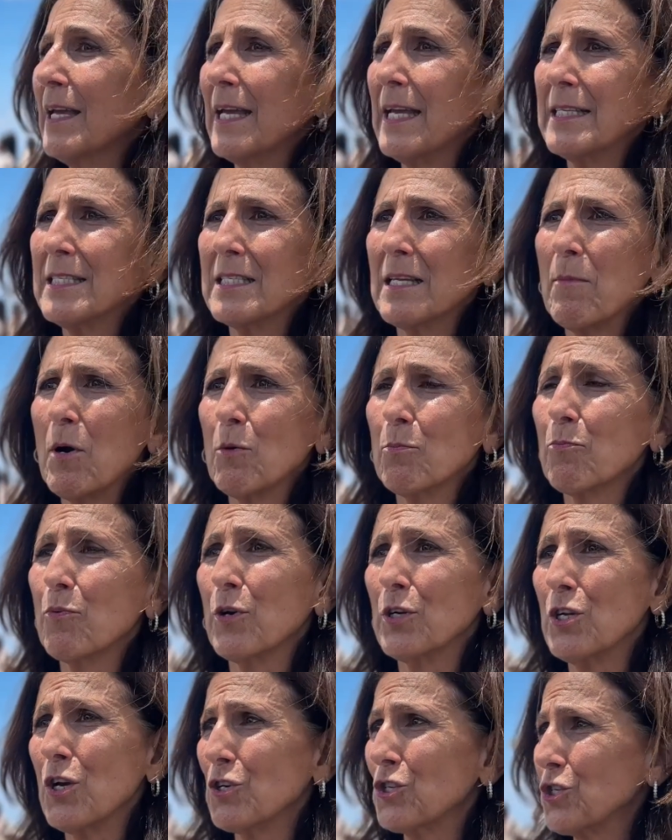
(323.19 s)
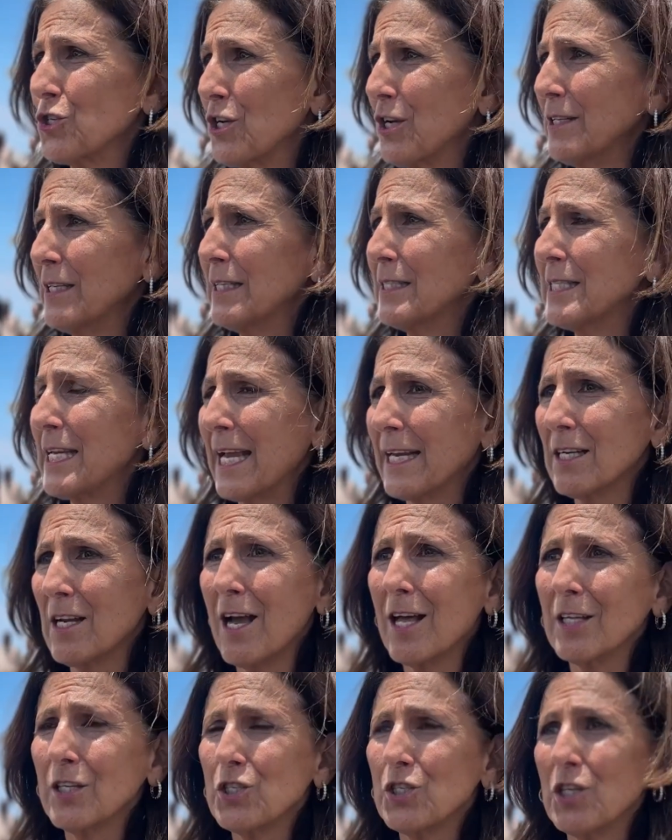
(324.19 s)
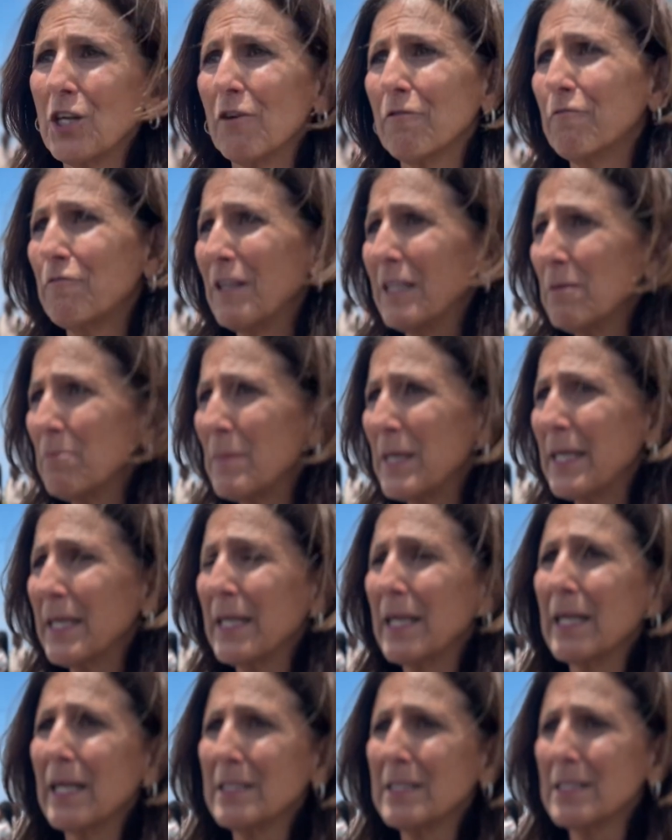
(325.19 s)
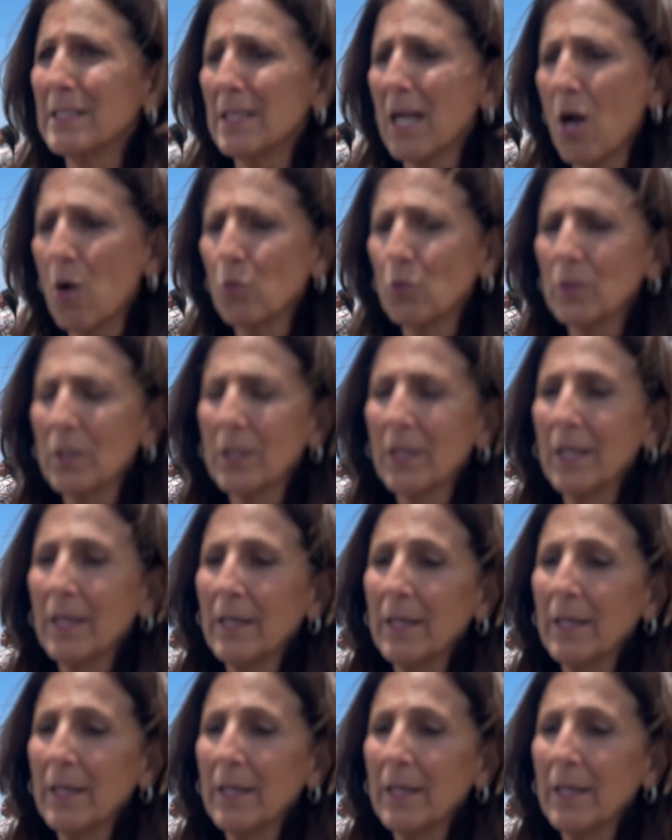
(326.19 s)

It's about production in technology of filmmaking and sound.